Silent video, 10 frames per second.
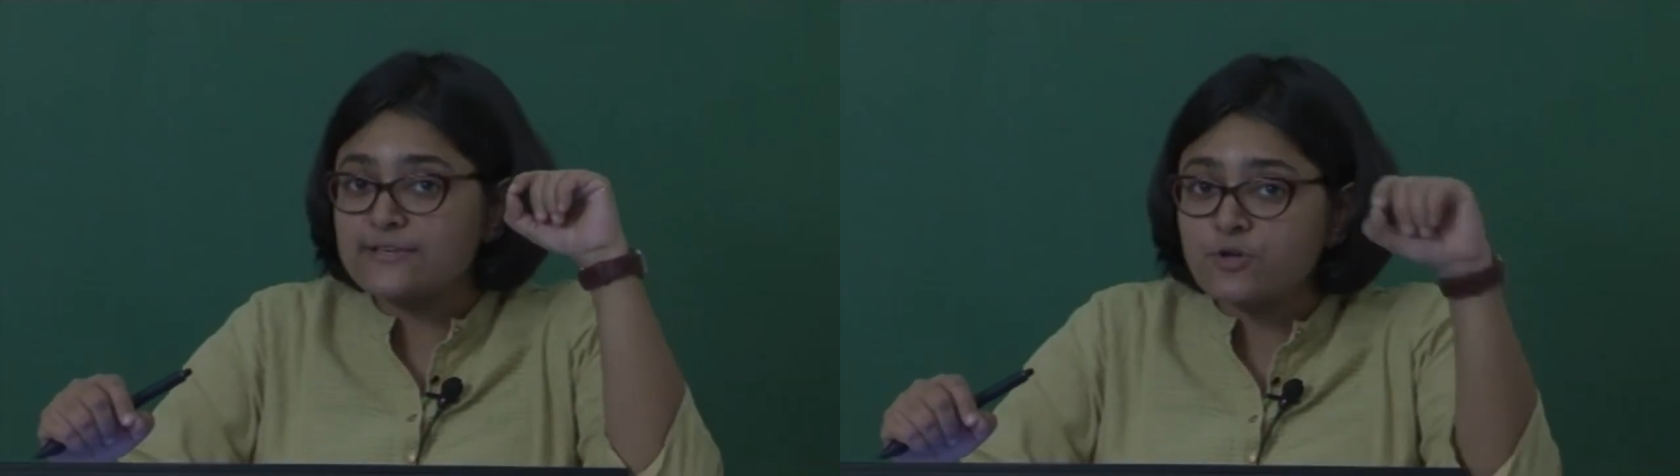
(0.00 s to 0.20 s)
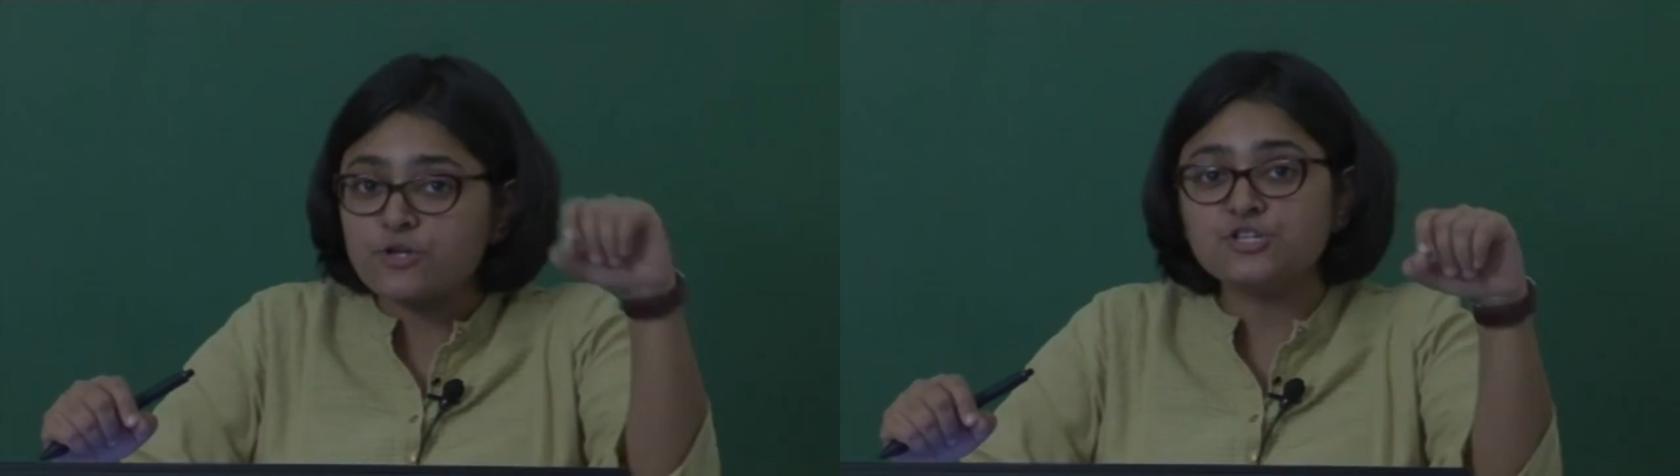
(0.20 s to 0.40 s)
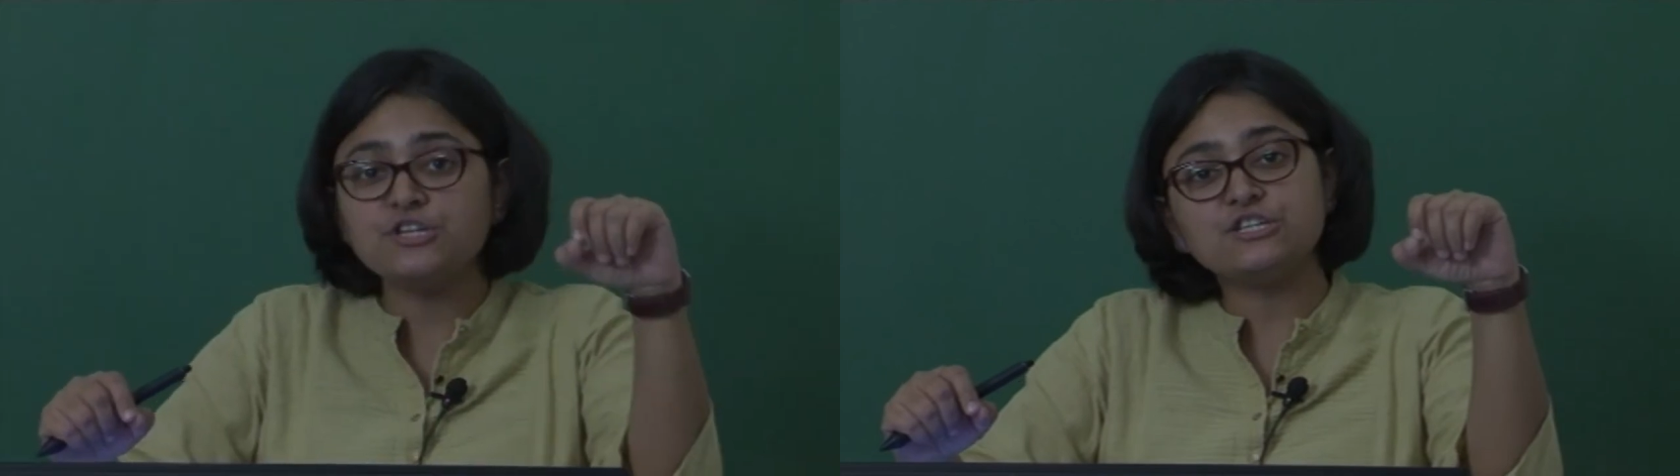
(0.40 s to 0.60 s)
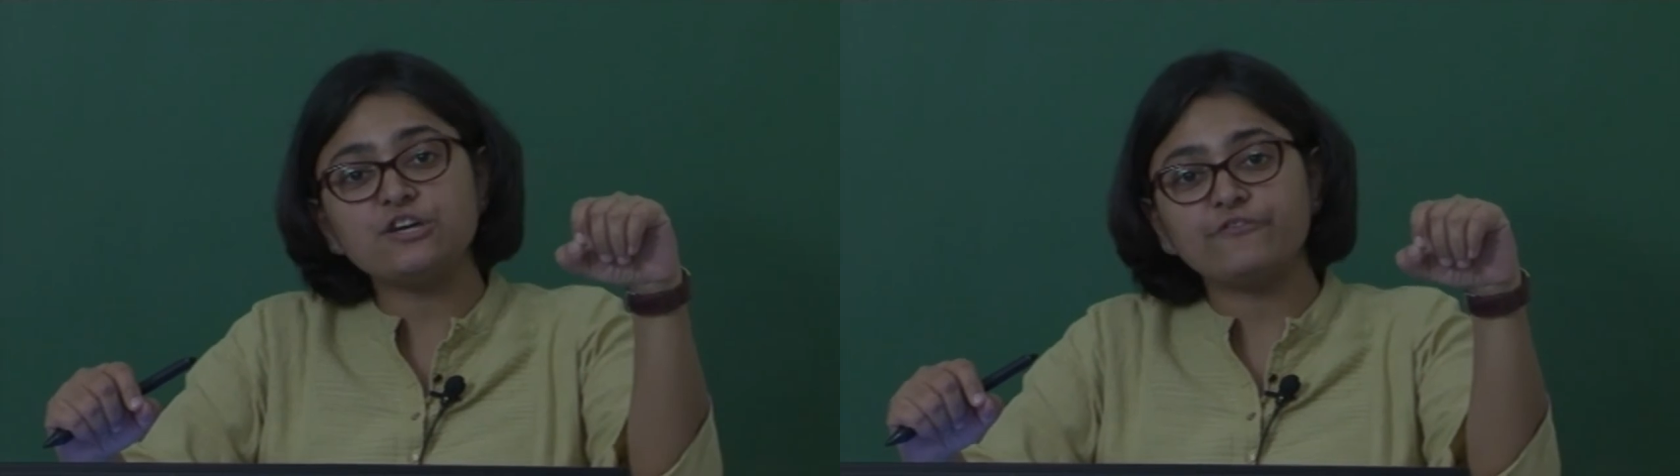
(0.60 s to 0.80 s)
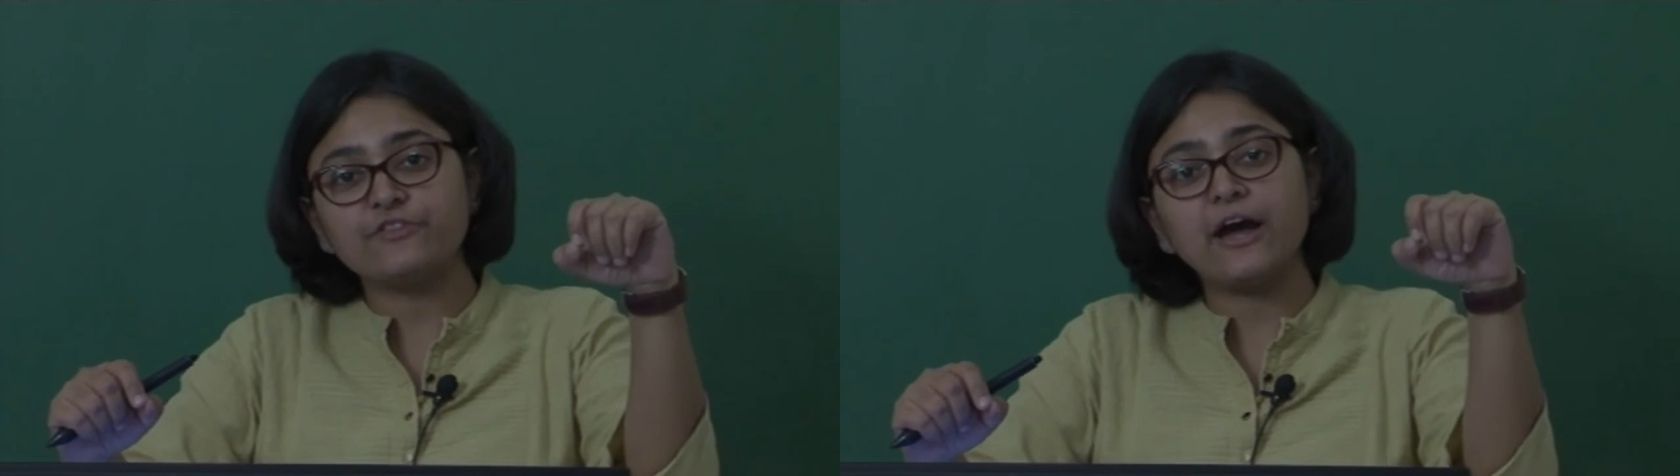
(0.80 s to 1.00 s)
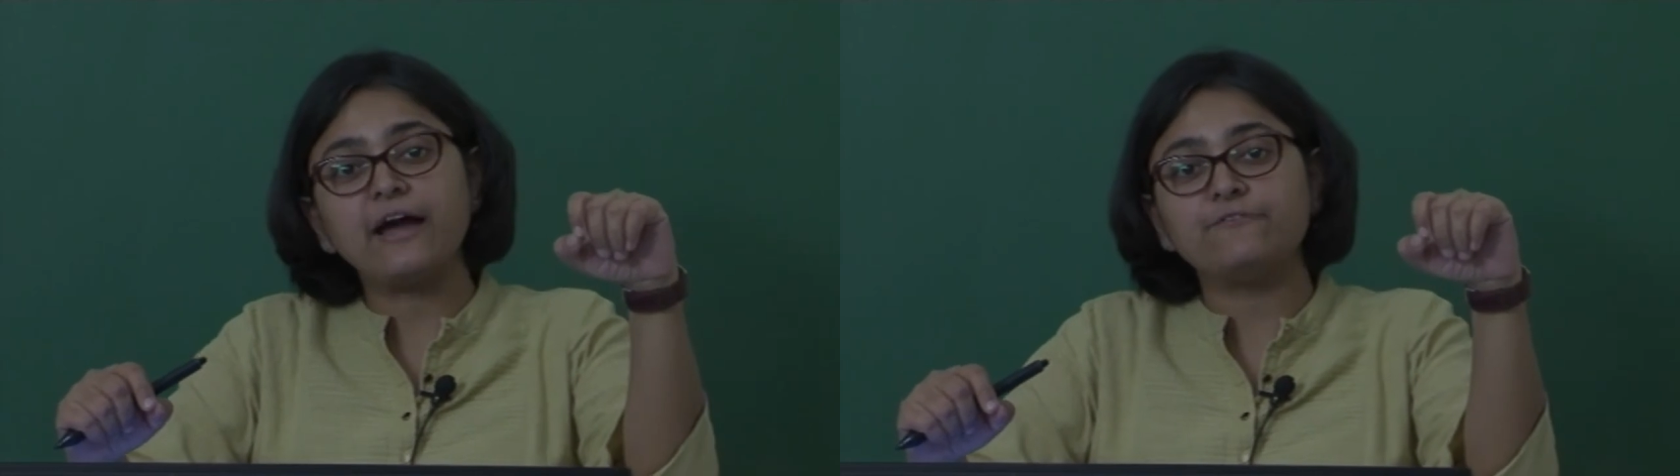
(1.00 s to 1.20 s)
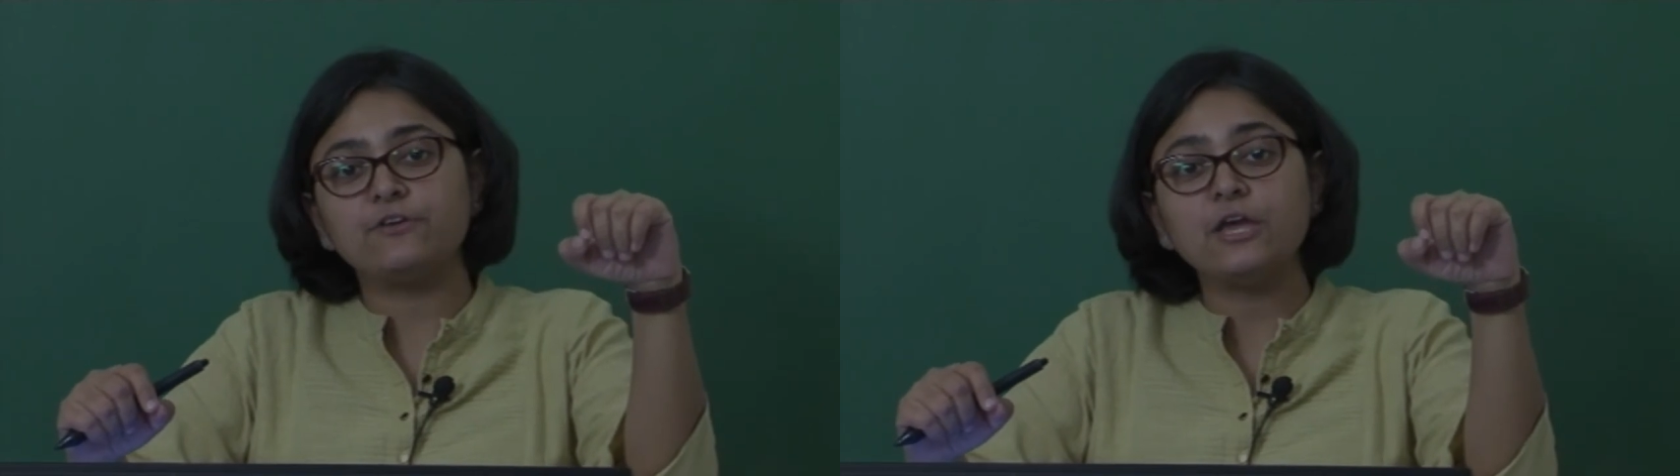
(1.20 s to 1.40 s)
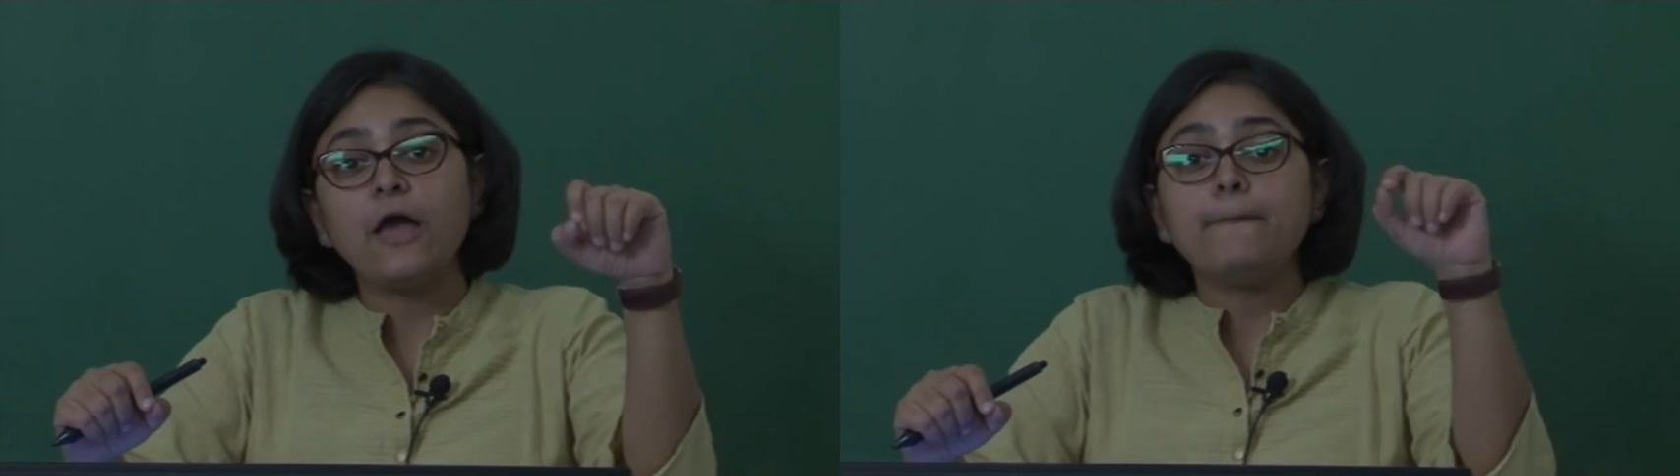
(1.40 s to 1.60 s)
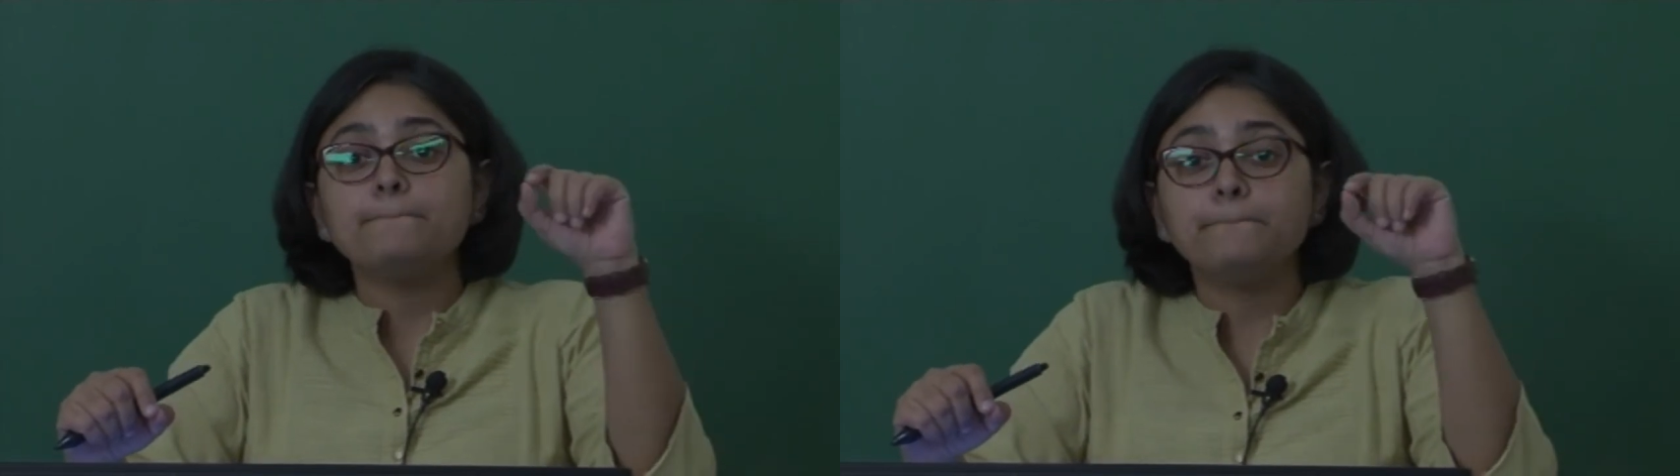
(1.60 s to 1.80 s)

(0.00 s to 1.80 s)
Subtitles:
exogeneity of the IV,